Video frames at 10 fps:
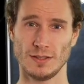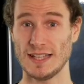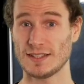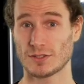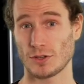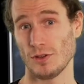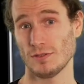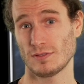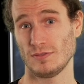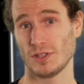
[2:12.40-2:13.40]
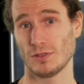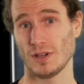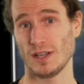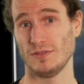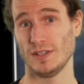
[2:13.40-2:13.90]
goal.
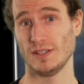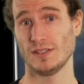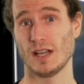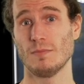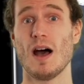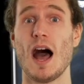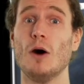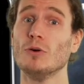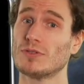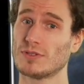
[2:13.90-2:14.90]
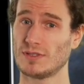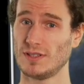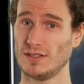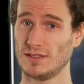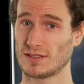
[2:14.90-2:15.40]
Now we could
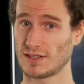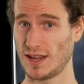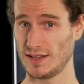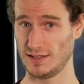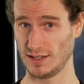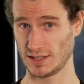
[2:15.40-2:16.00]
play a bit more